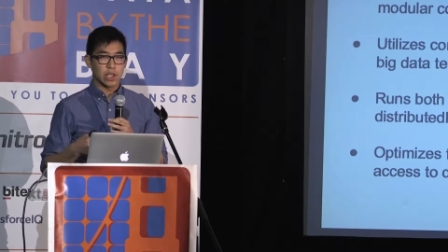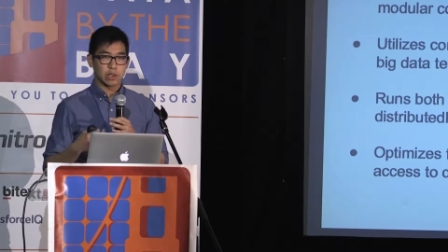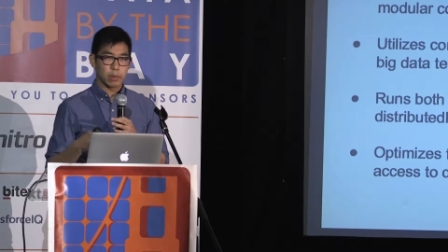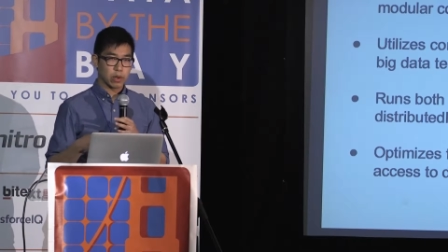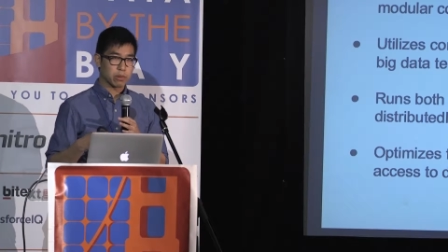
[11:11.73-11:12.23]

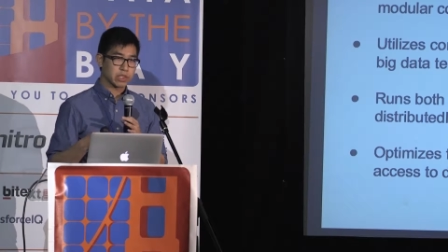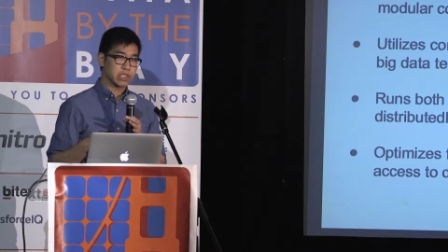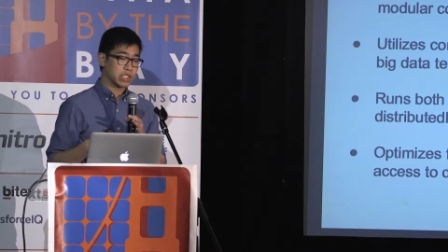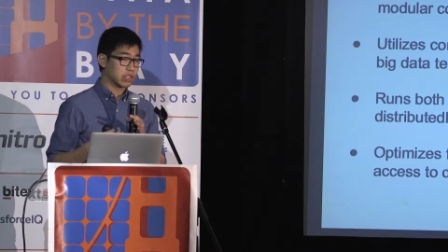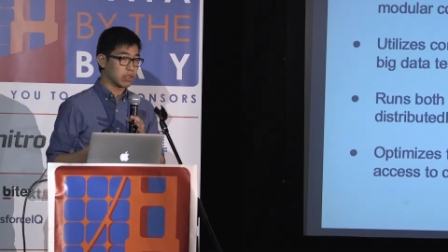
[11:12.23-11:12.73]
Spark wasn't
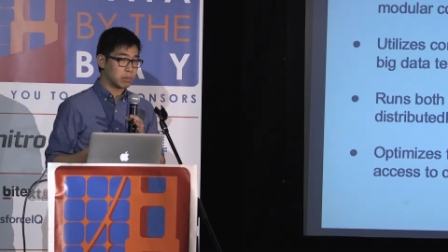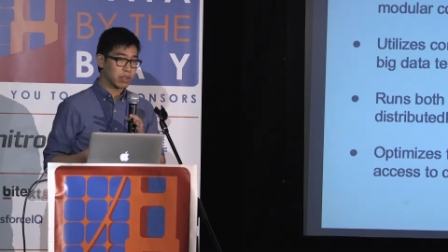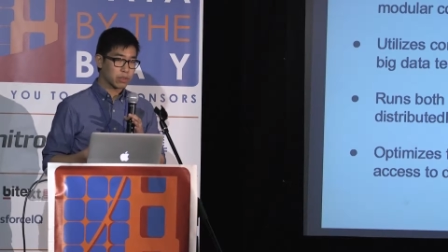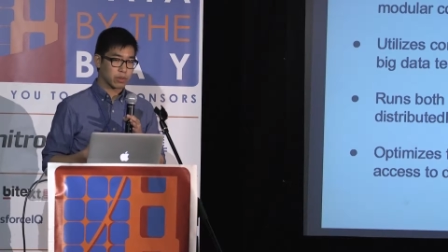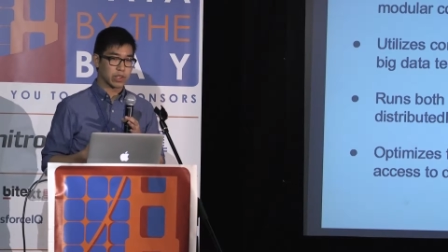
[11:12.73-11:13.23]
initially
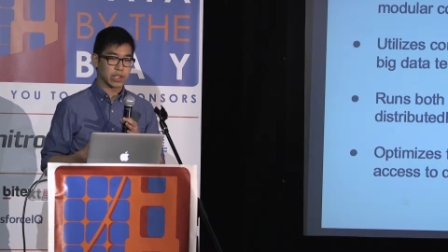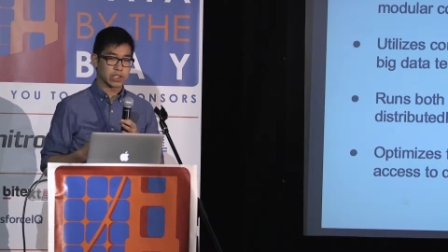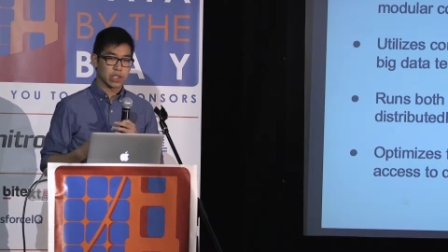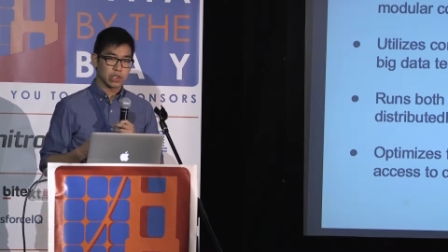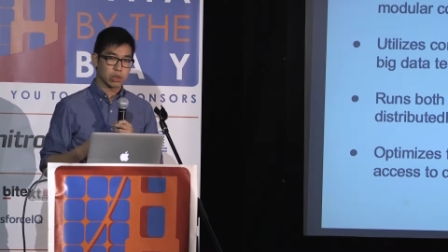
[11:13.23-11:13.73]
built for
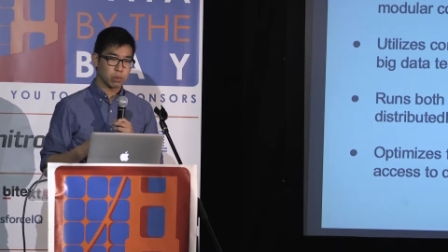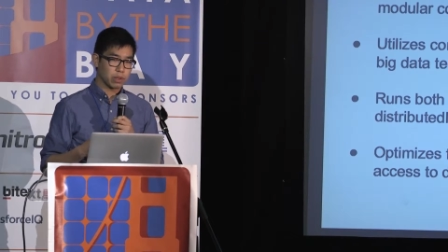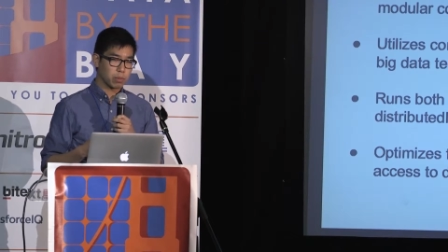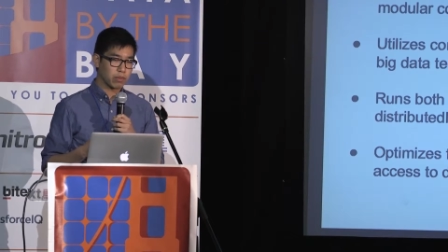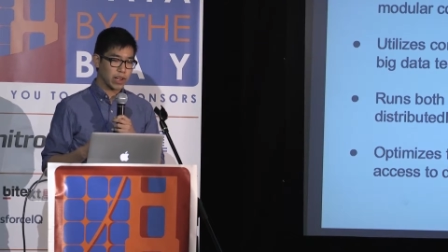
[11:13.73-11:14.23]
this, so we
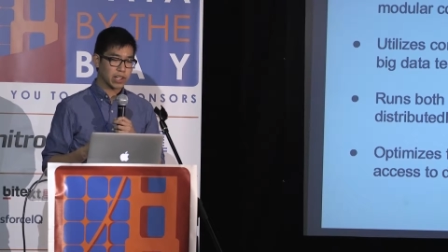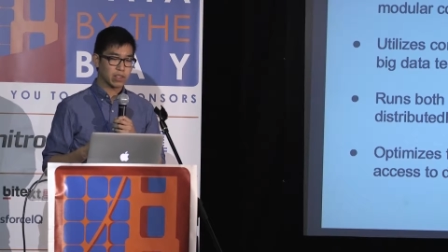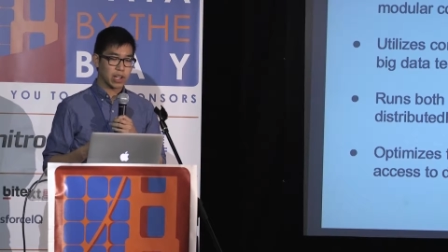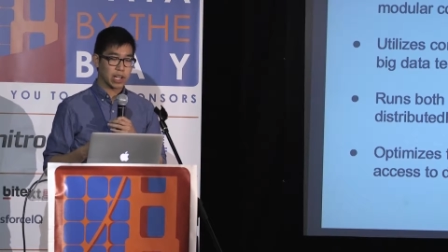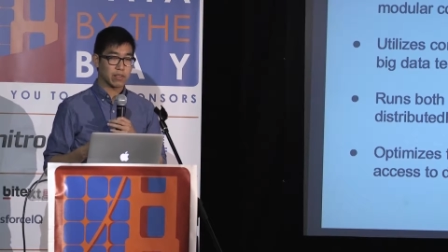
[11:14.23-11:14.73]
provide a
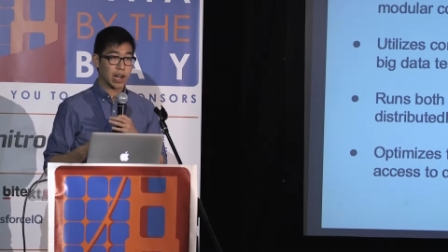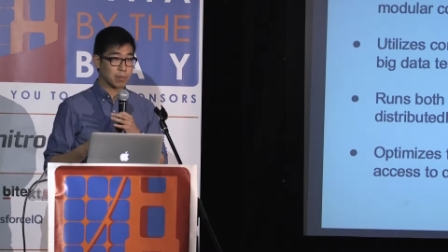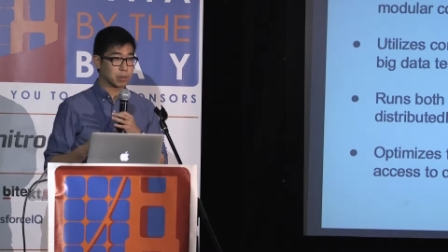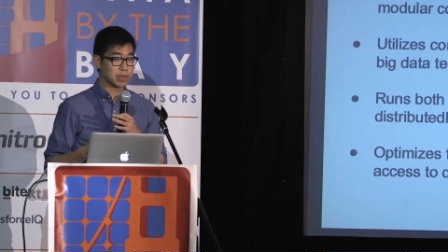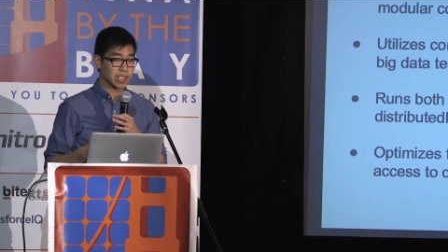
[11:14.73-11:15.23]
lot of
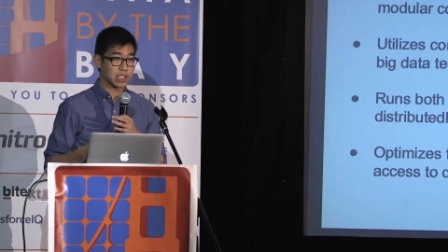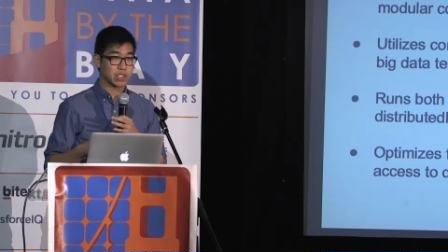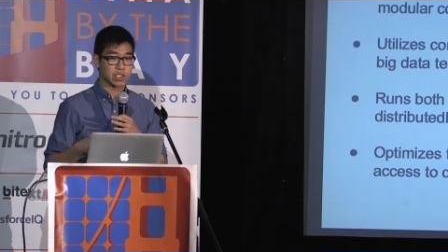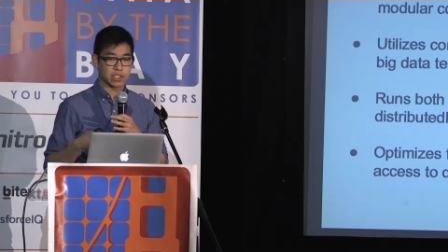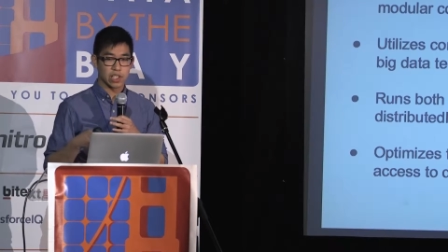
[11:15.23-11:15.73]

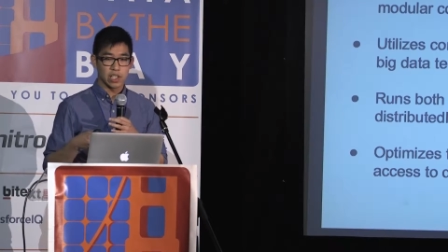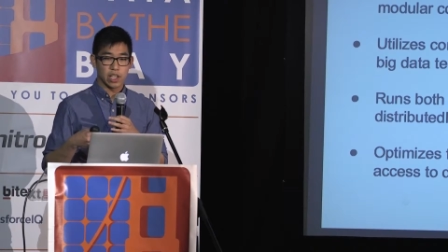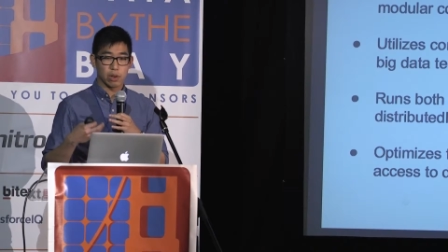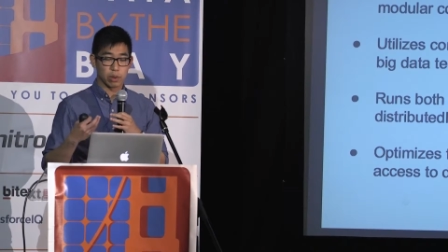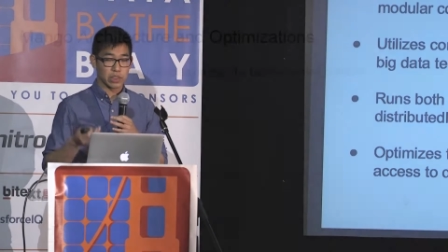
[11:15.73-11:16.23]
optimizations
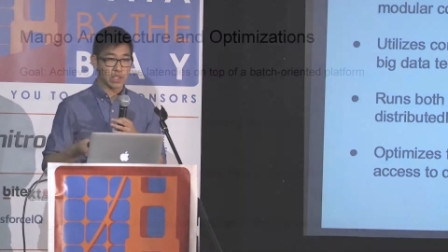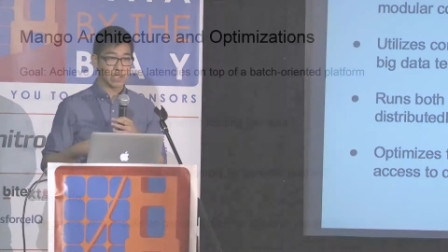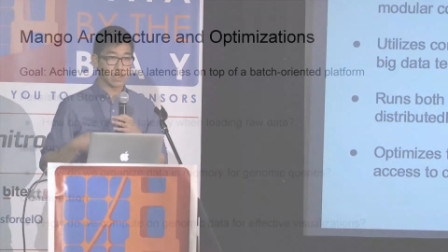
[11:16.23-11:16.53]
within